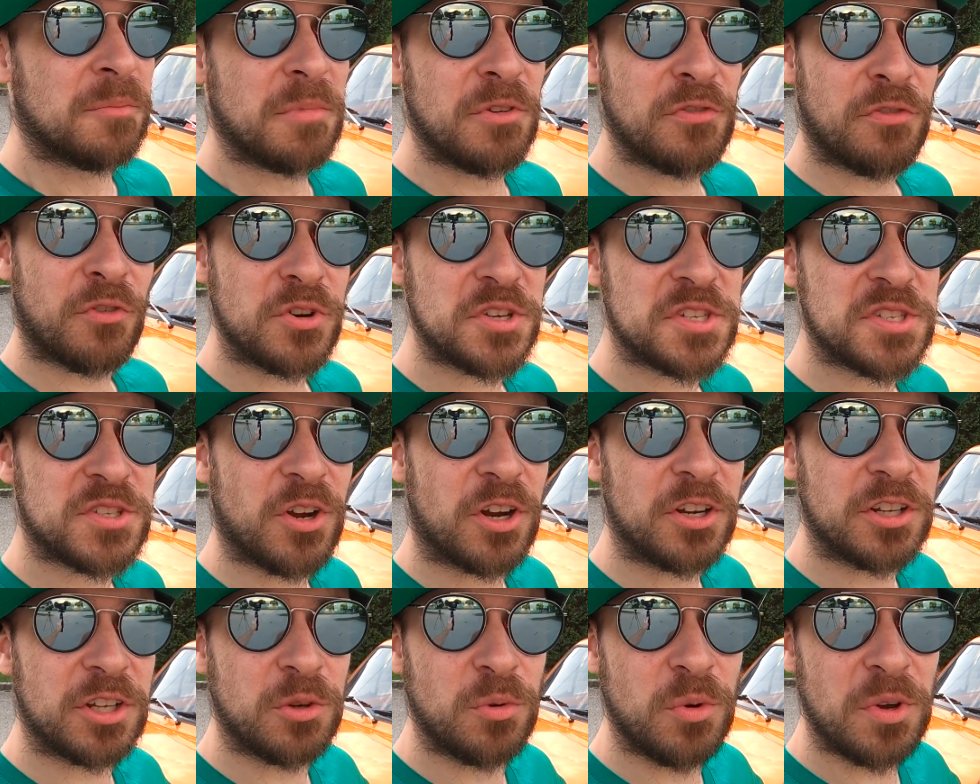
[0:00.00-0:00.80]
Before
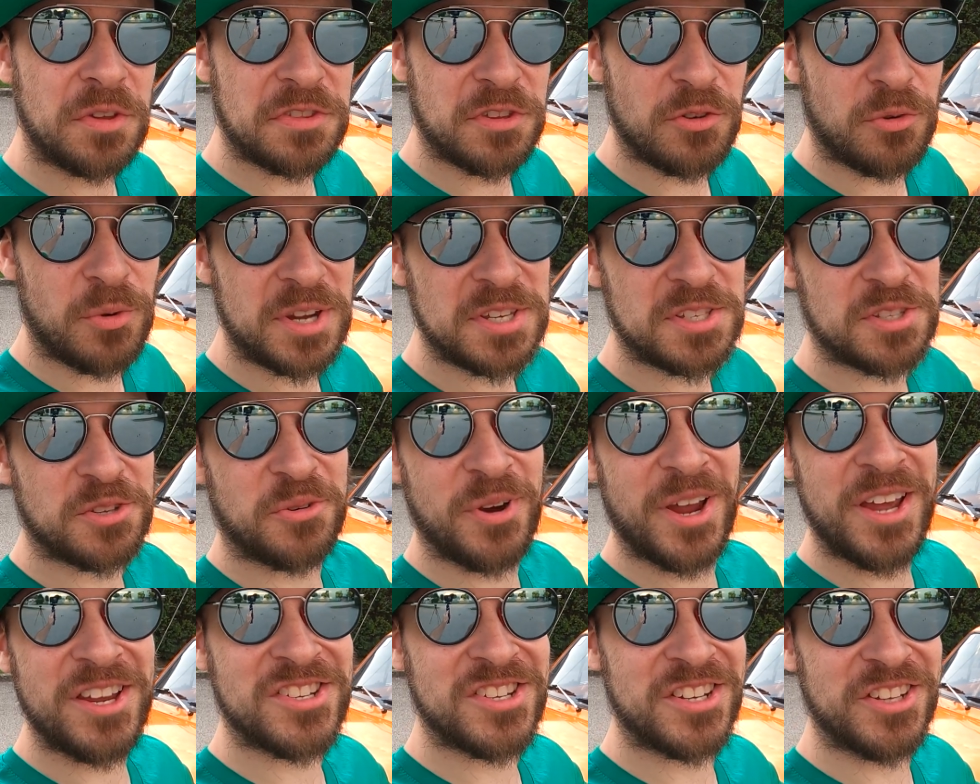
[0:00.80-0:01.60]
starting with the
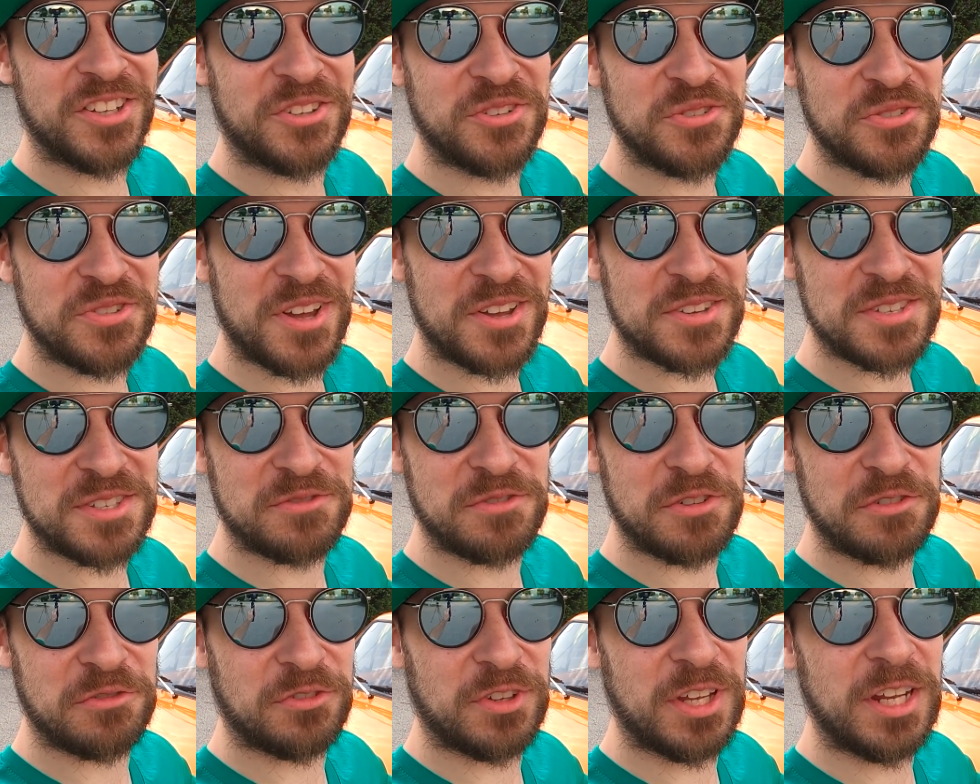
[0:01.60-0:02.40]
restoration in
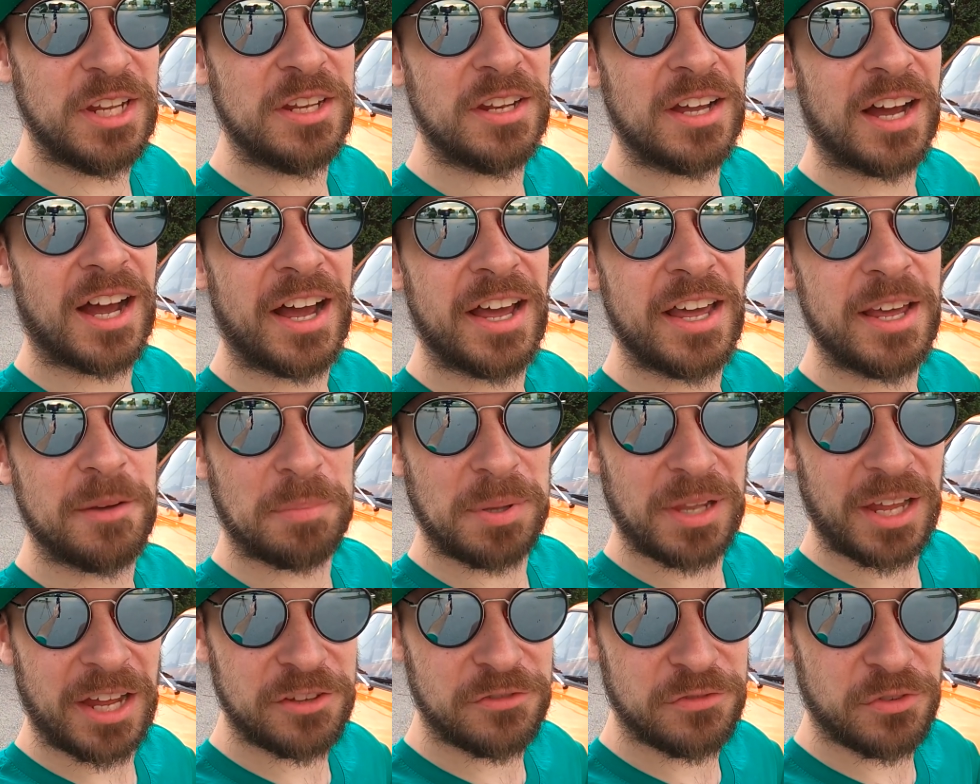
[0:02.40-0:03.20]
2015, I
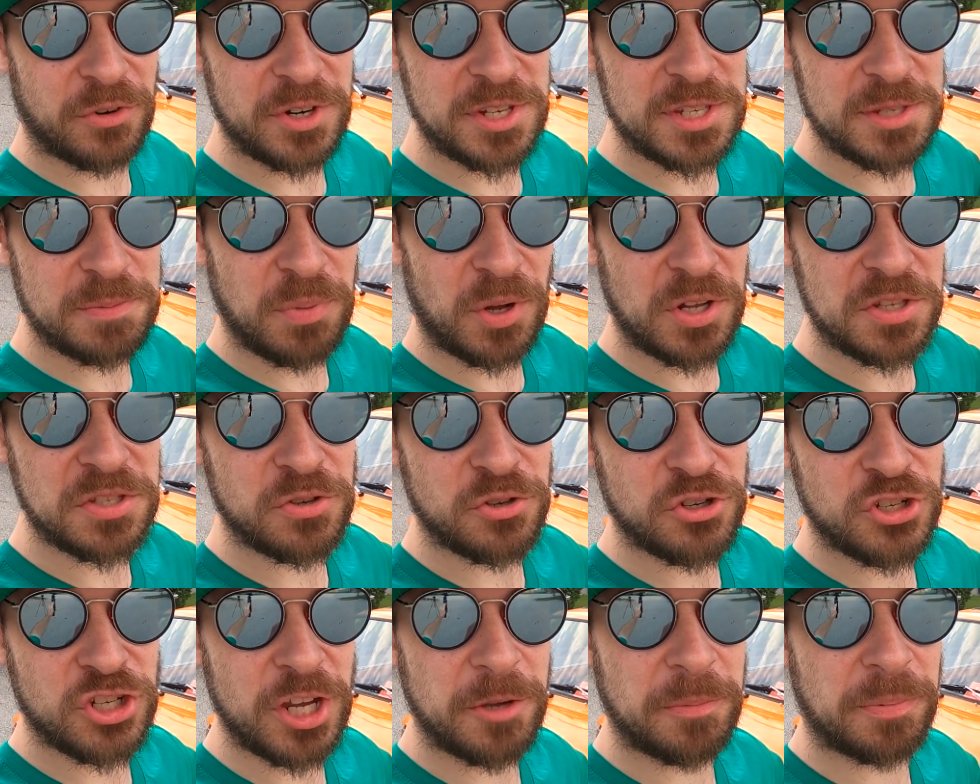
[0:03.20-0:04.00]
applied for a
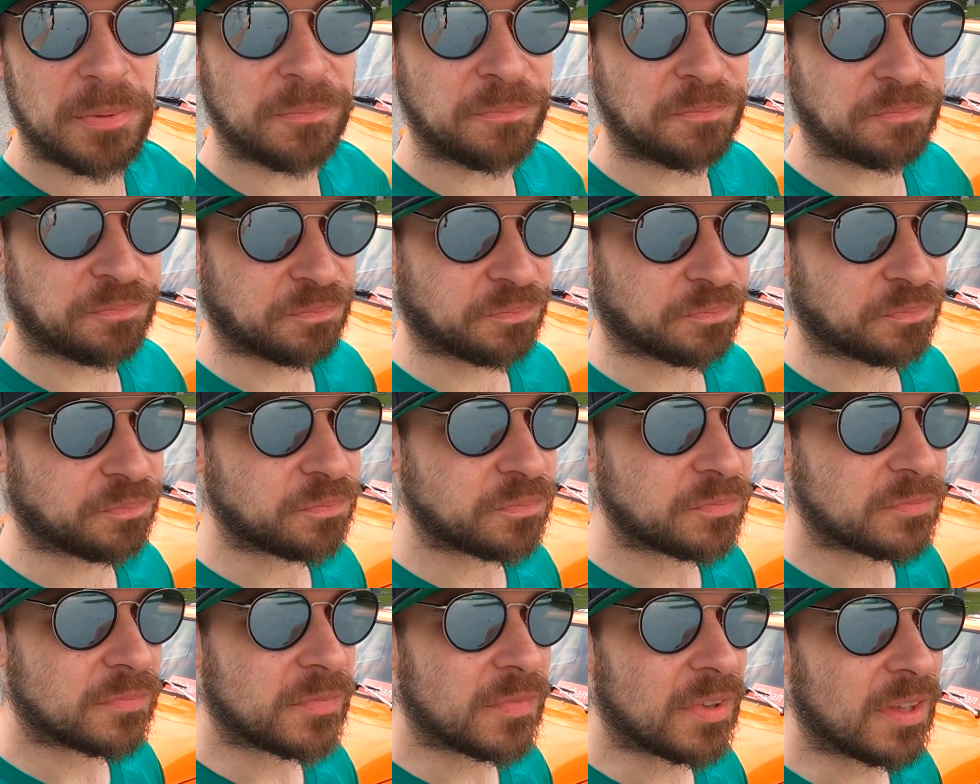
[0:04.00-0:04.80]
sponsorship
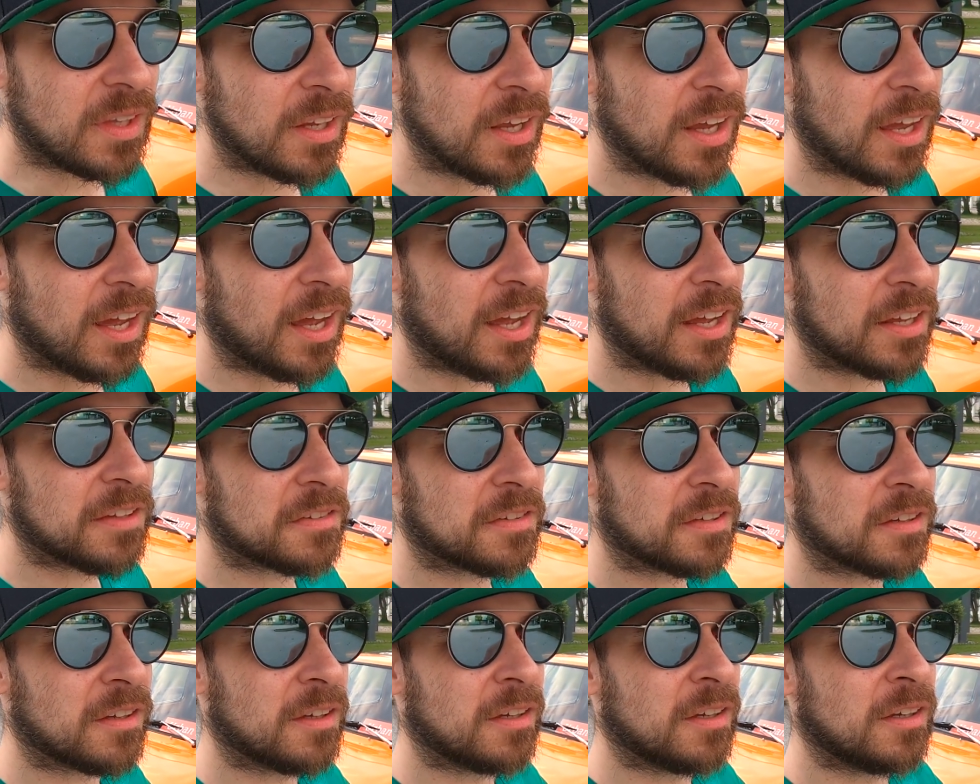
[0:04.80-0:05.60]

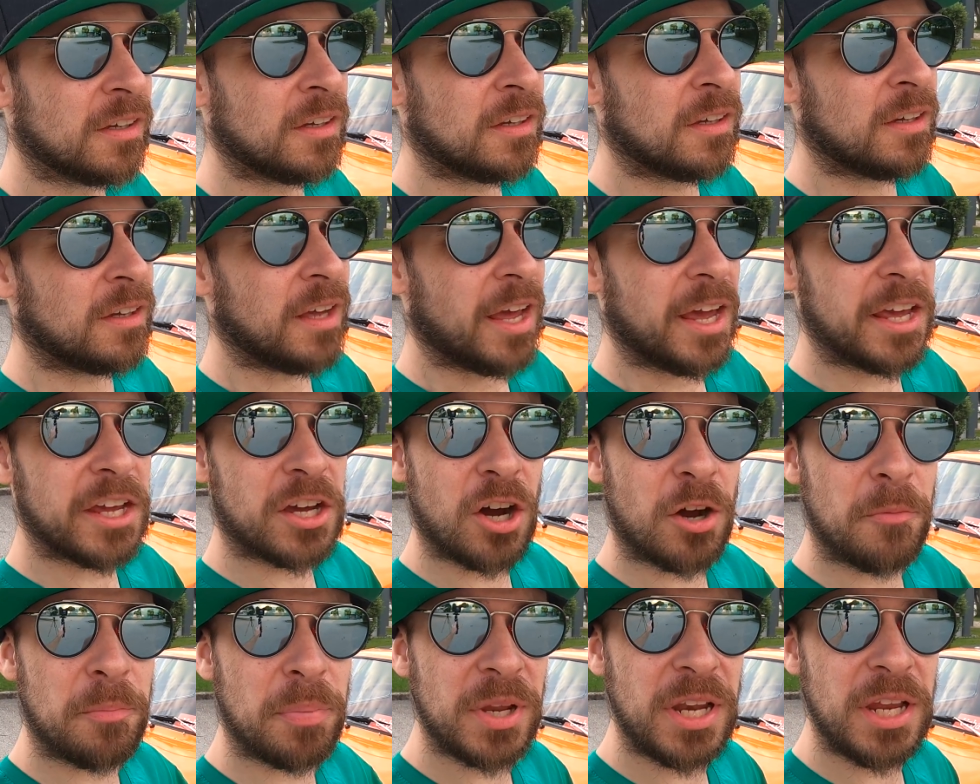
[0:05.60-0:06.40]
at a
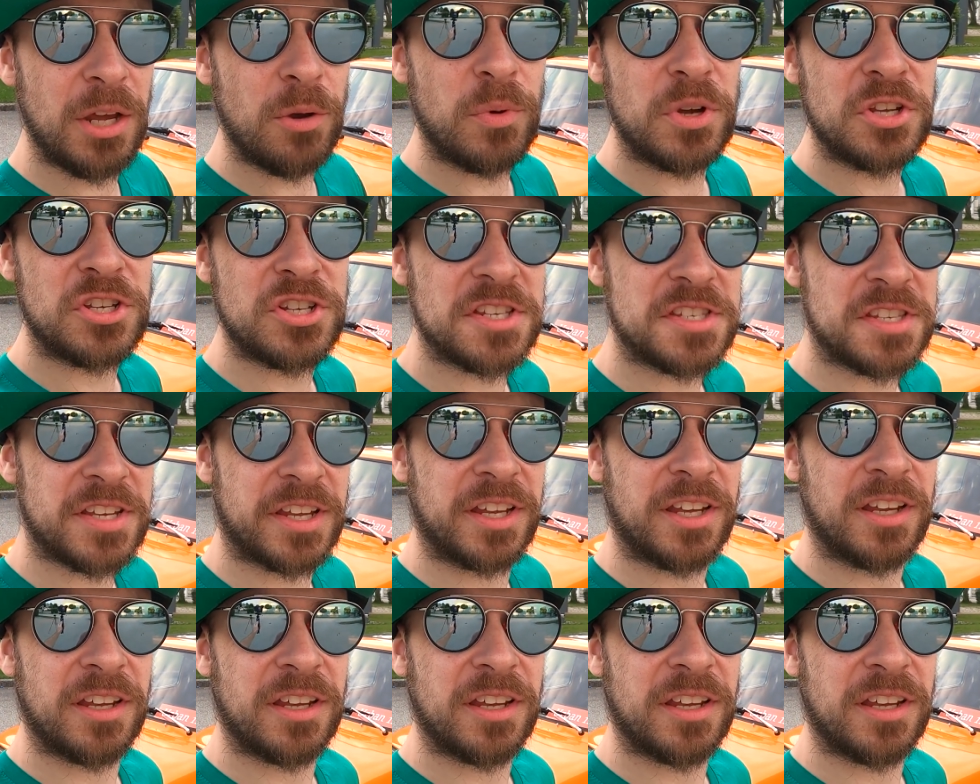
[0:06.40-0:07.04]
company which